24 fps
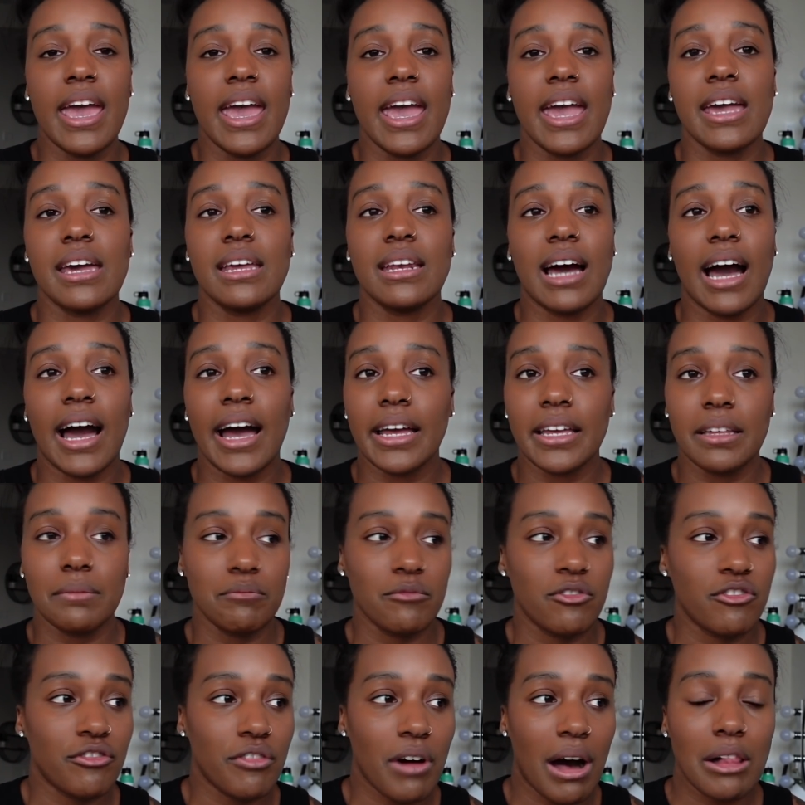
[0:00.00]
and I
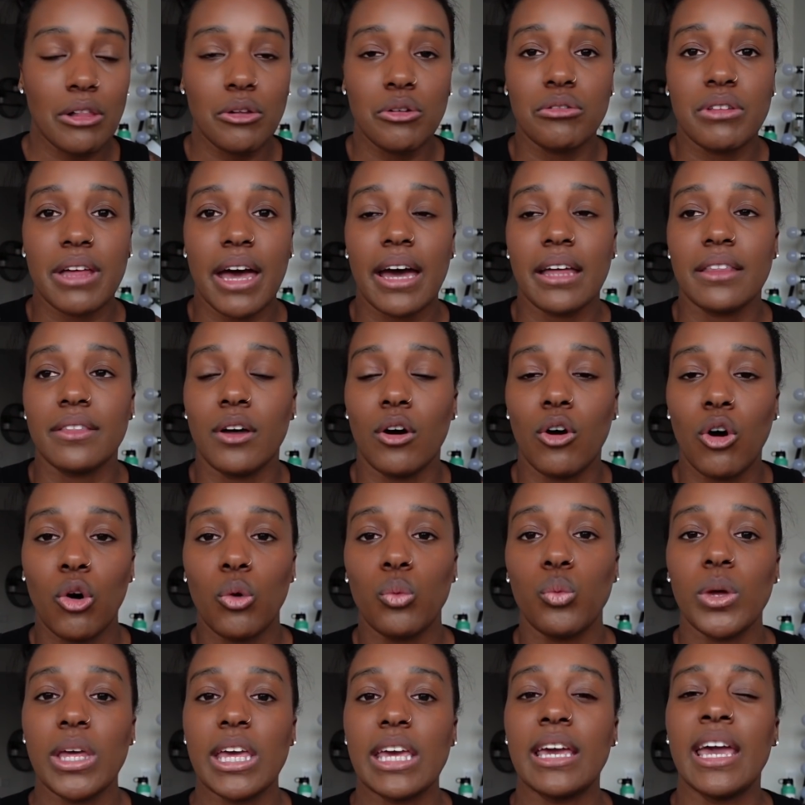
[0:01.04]
follow that the whole
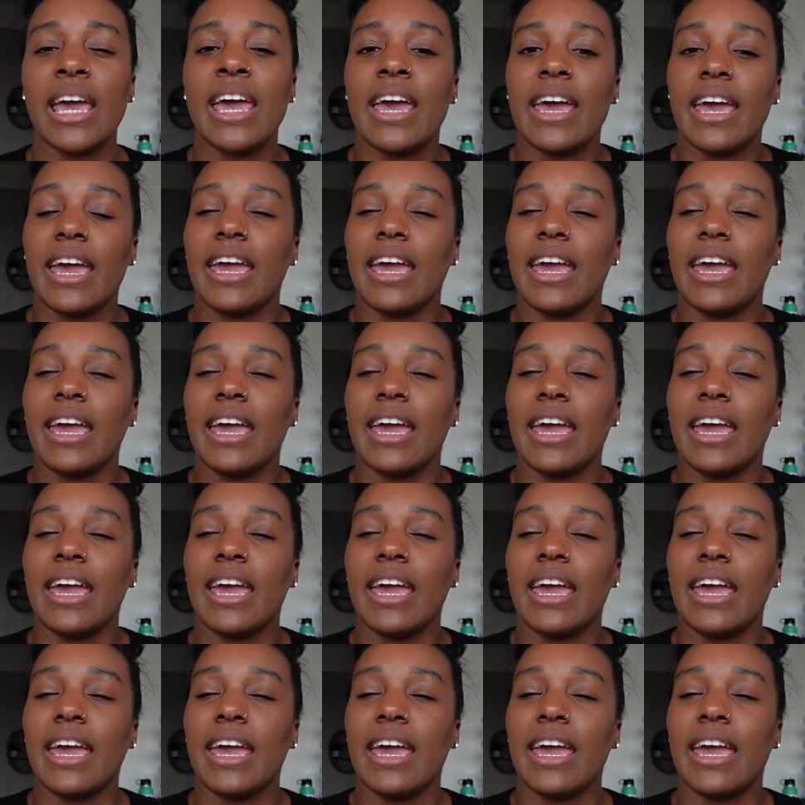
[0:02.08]
week,